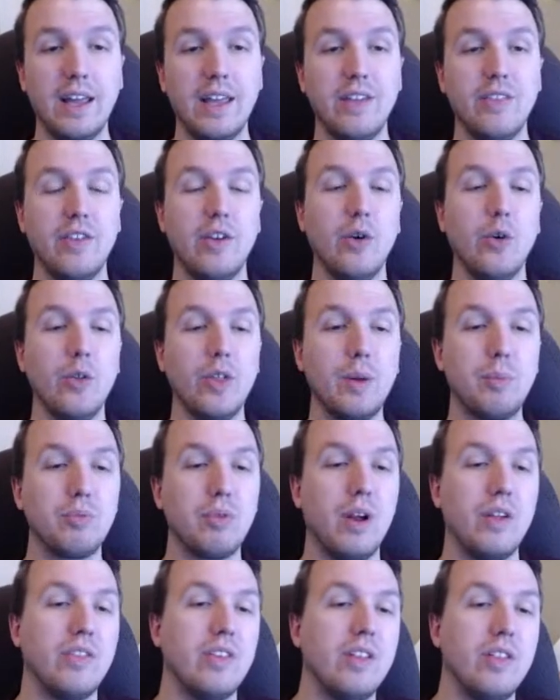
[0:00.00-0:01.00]
He's the only
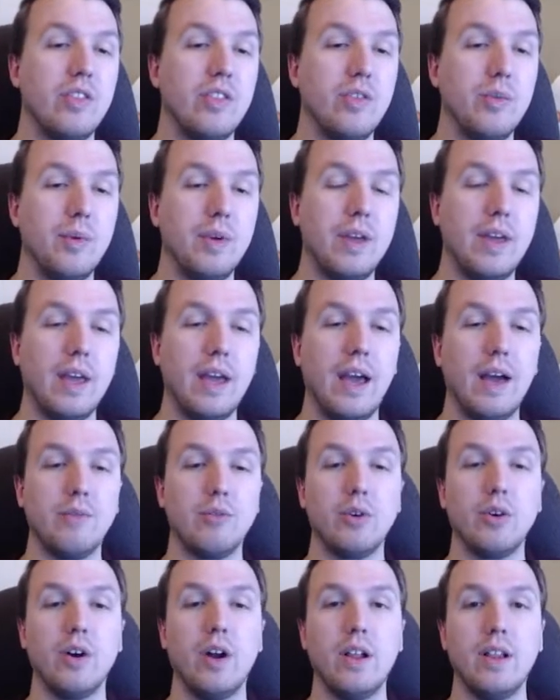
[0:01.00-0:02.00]
president to be
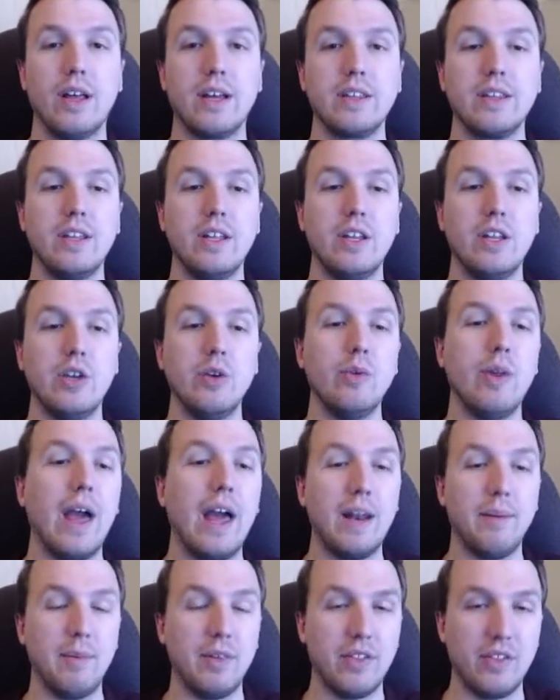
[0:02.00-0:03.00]
ever elected
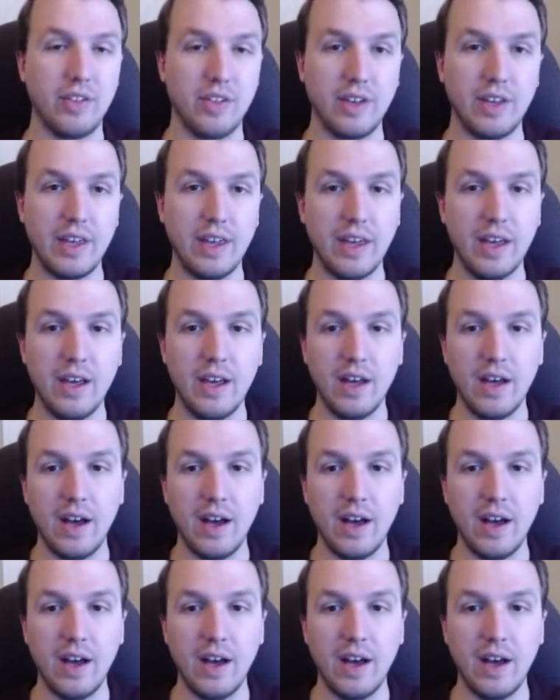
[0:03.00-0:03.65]
unanimously.